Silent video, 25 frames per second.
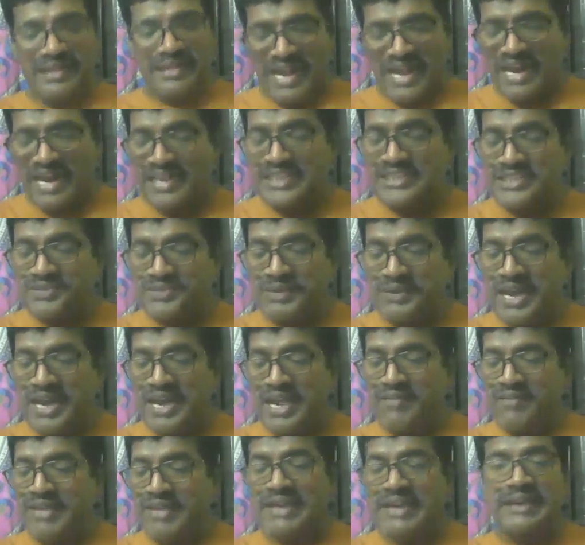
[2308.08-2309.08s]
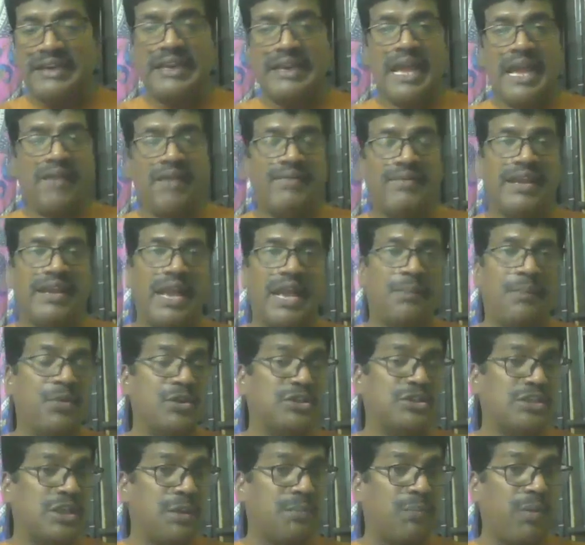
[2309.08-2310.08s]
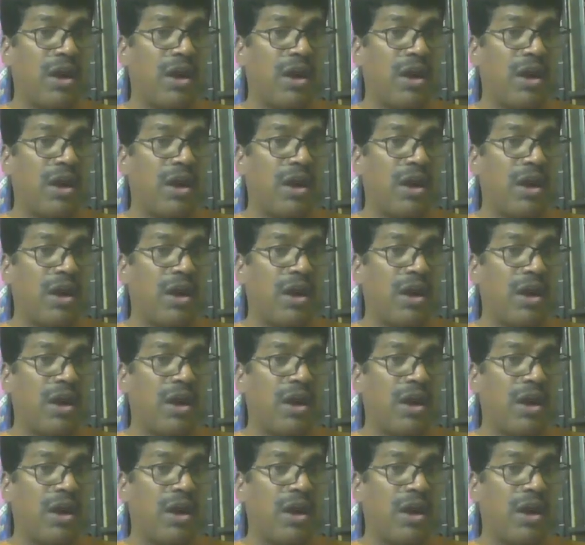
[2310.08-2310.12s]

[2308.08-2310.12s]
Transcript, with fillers: That is why when, when Apostle